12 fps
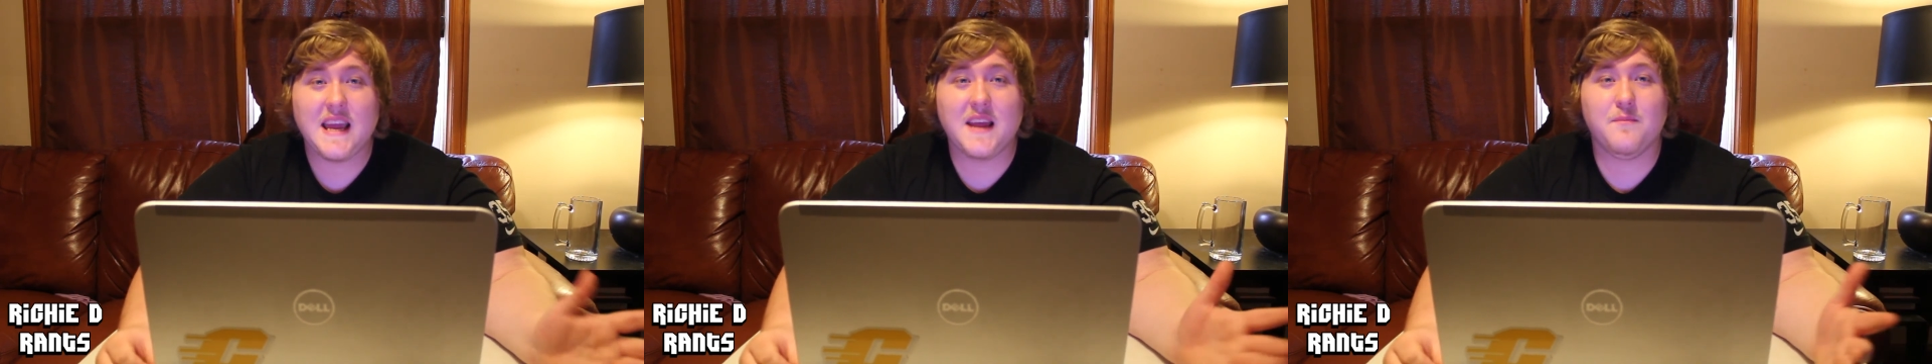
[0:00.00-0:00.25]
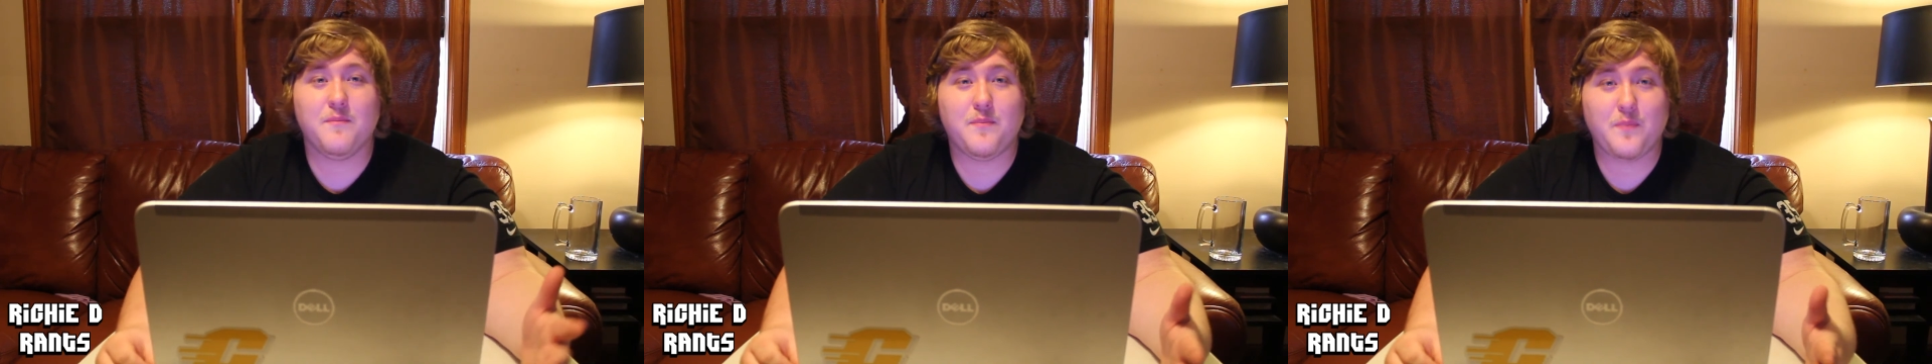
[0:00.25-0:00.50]

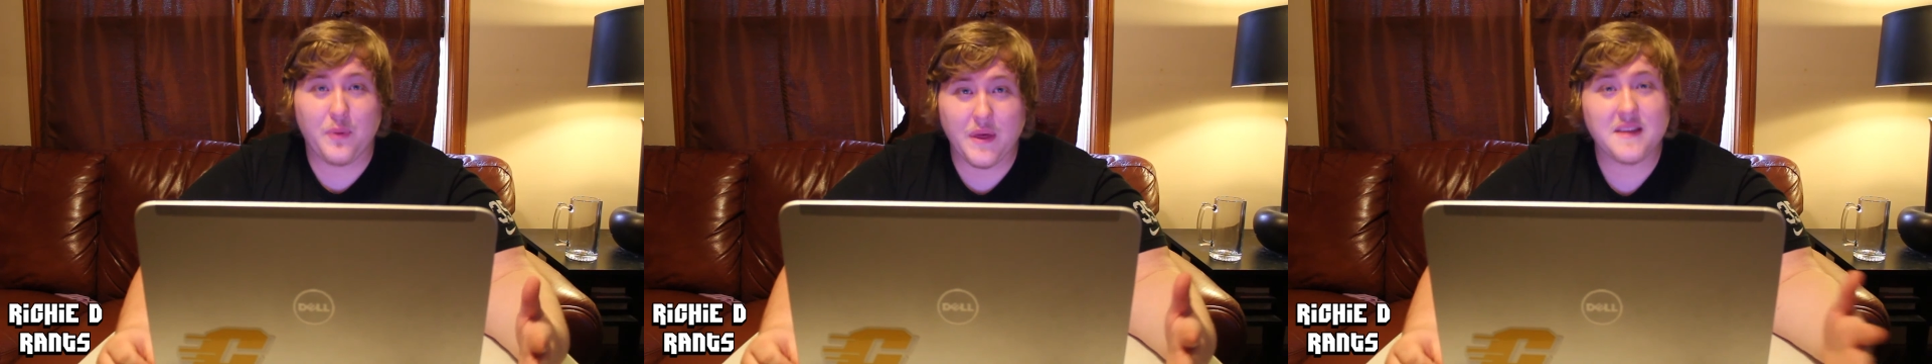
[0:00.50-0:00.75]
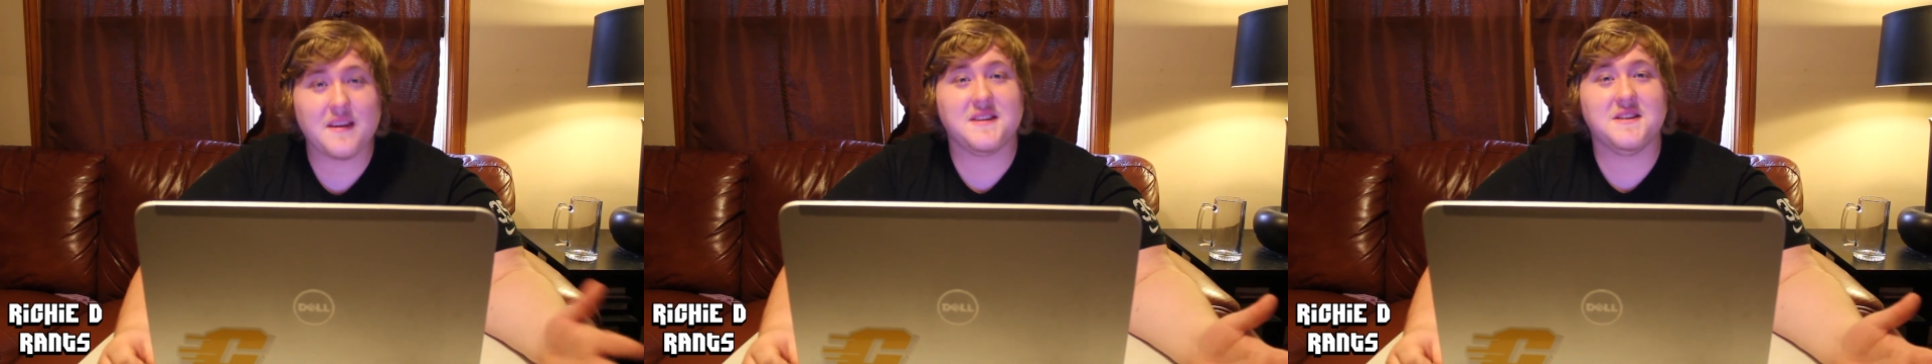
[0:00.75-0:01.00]
in
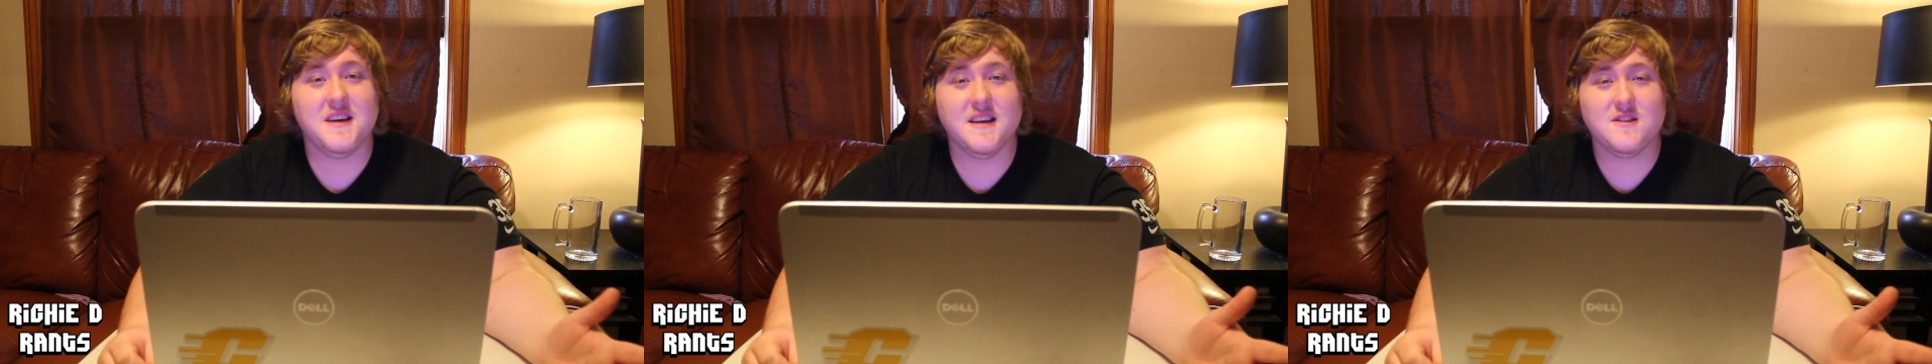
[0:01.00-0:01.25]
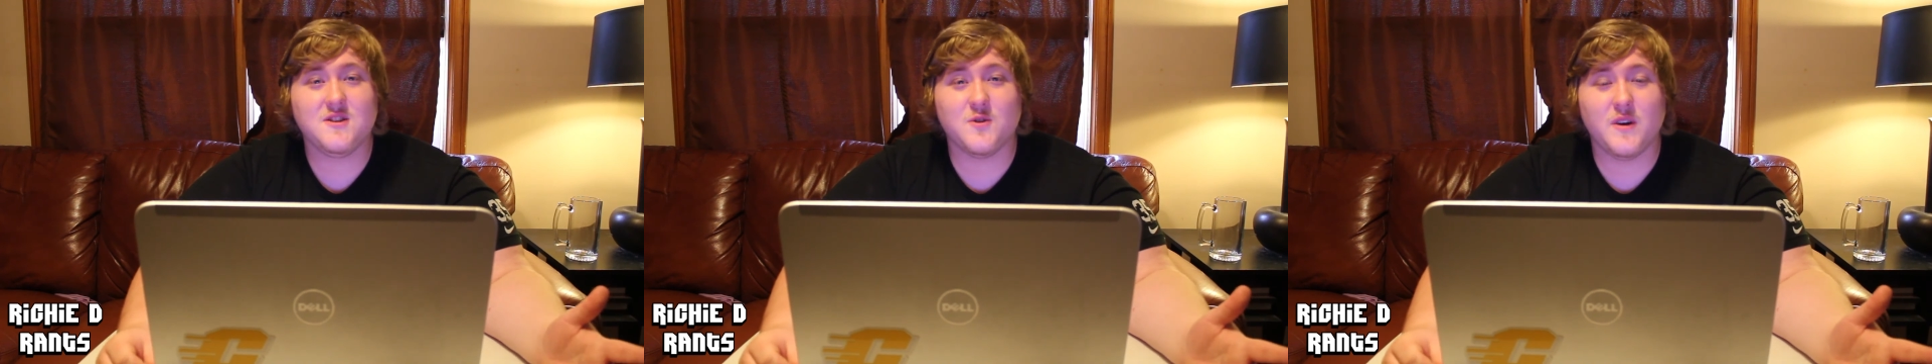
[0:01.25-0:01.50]
PlayStation
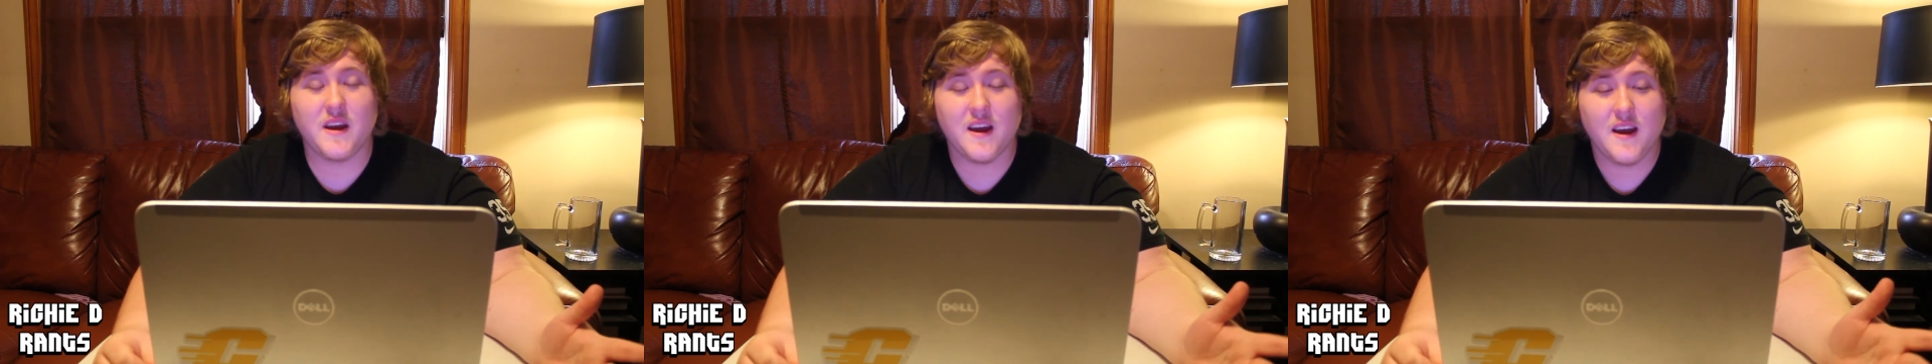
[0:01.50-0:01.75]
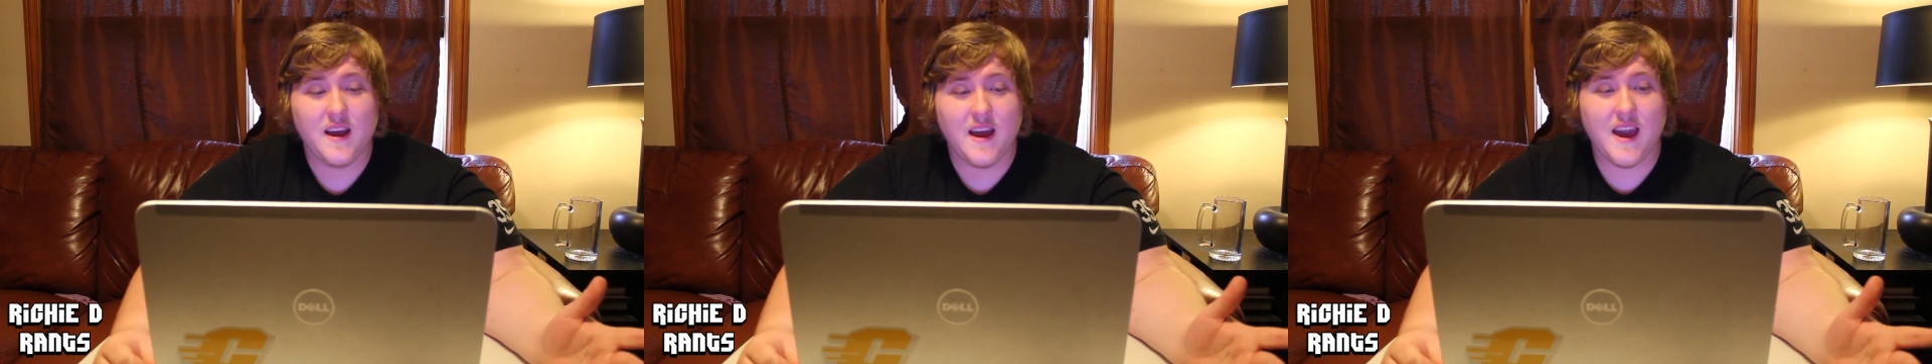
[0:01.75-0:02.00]
history,
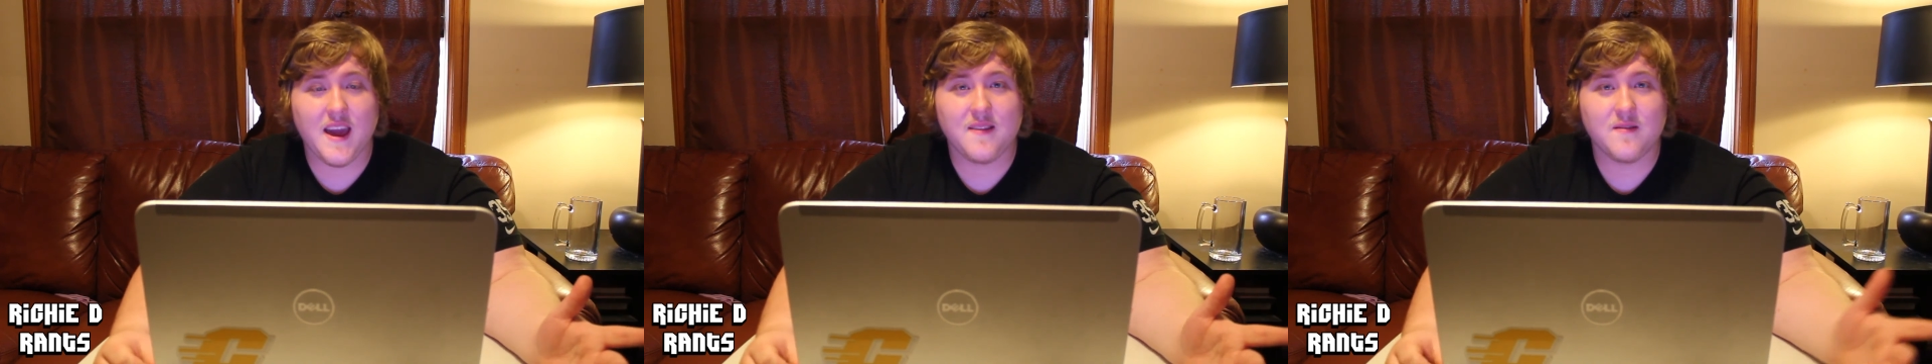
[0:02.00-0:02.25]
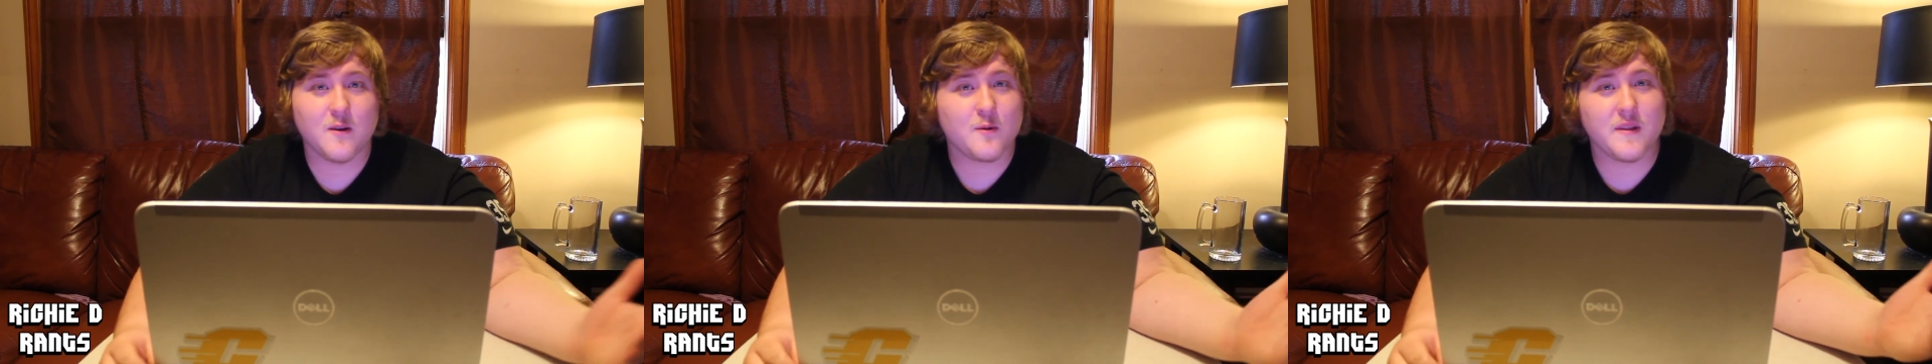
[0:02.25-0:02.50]

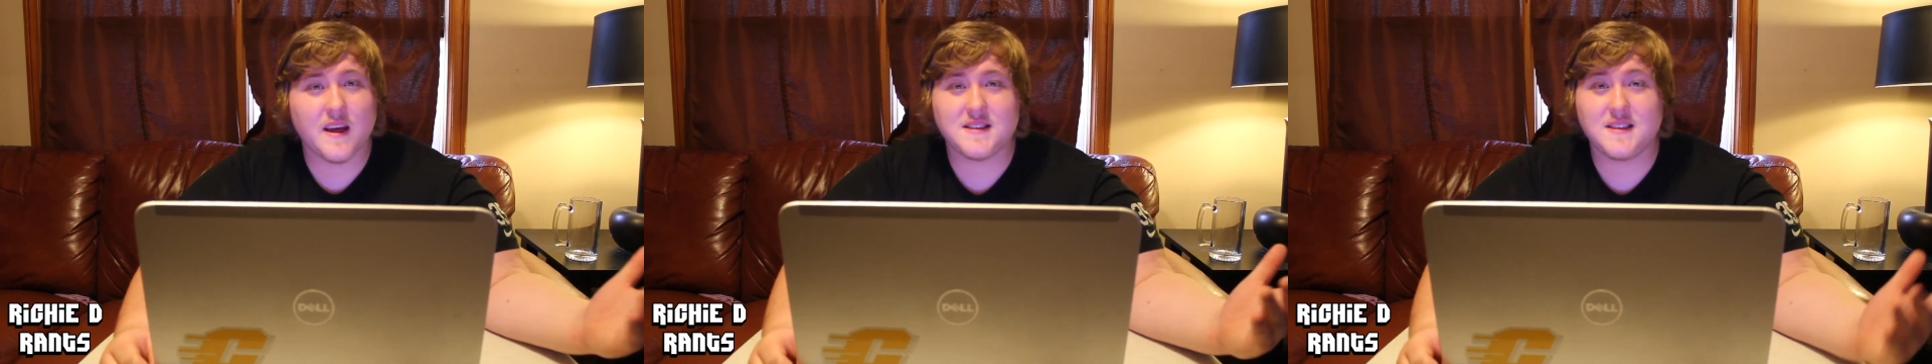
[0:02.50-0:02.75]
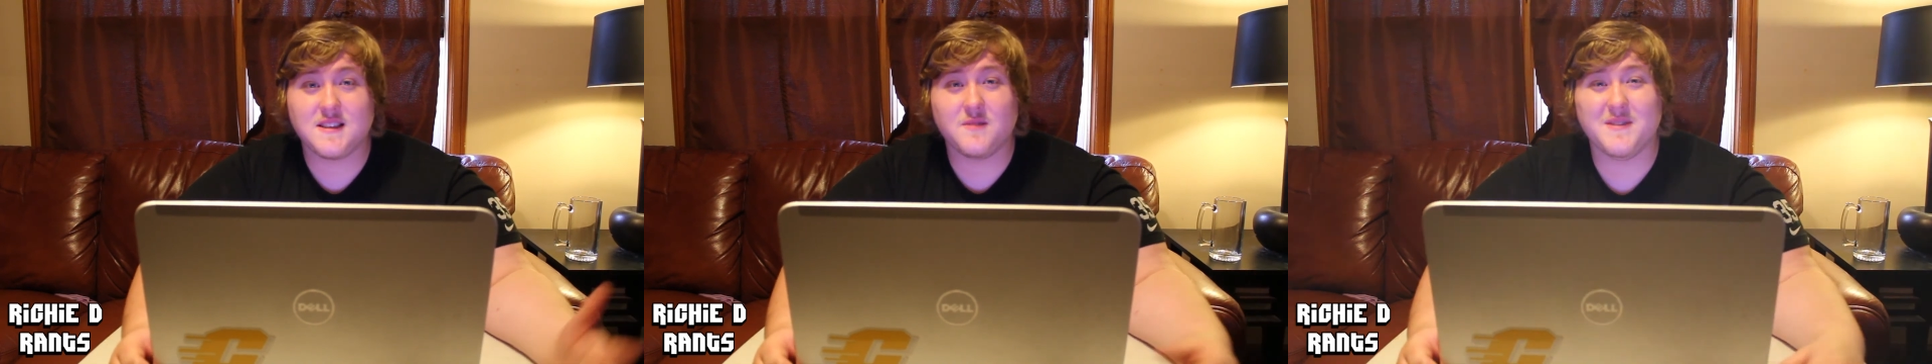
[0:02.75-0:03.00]
and look where that
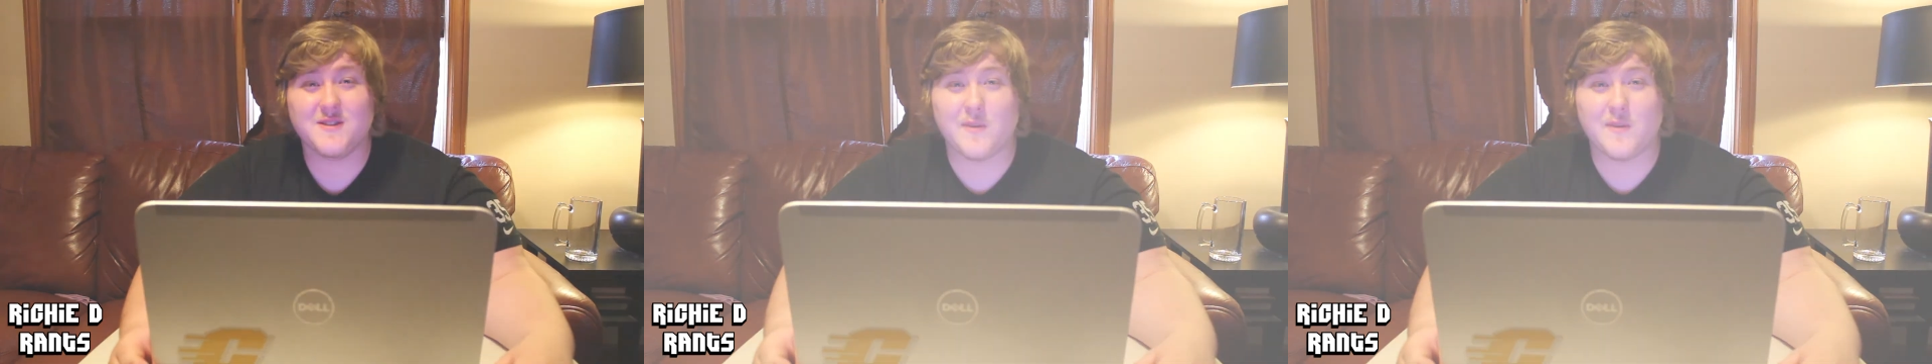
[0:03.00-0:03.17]
system is